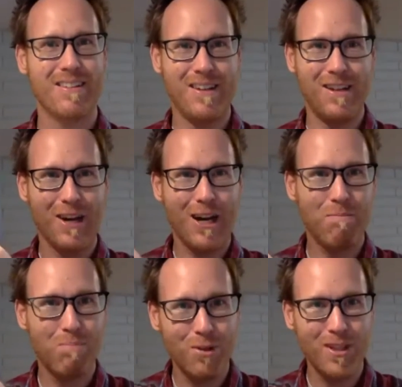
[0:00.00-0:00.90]

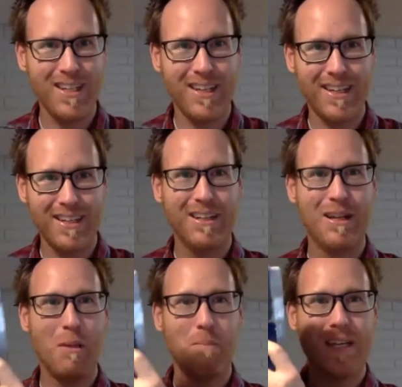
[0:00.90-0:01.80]
Not bullying,
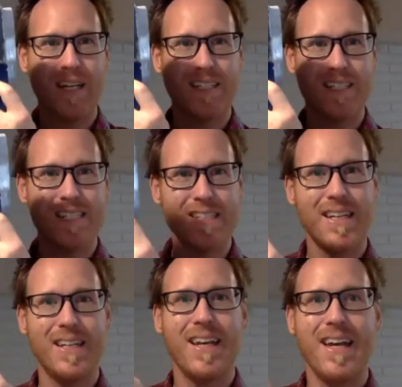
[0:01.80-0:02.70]
because he
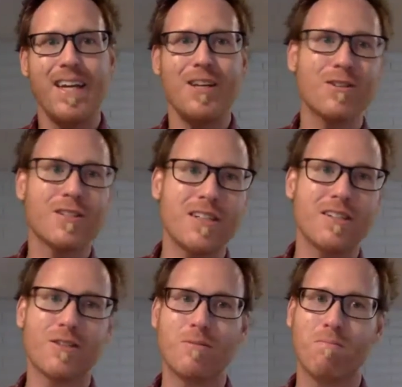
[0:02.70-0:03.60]
said, hey, you're a
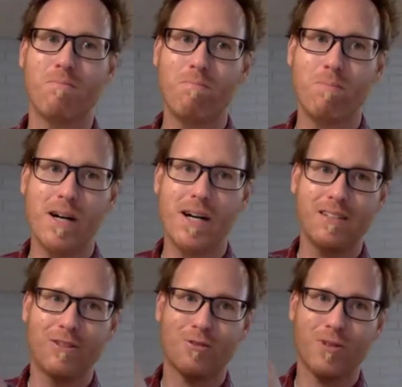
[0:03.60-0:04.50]
sinner, but
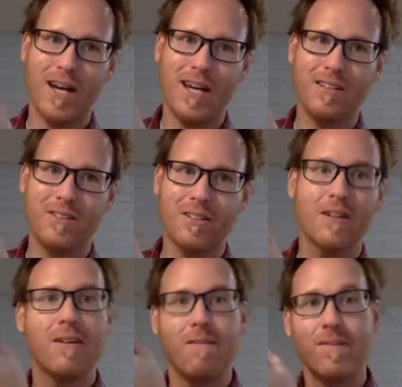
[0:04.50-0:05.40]
grace.
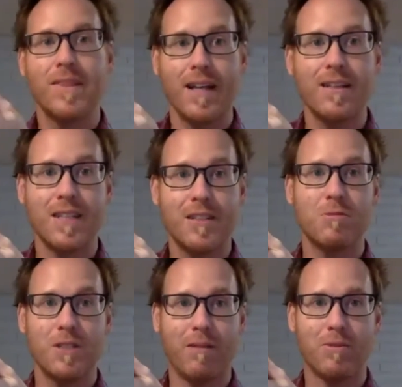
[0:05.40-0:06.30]
Now let's get to
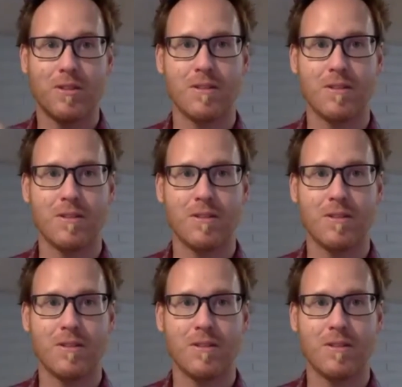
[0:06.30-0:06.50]
redemption.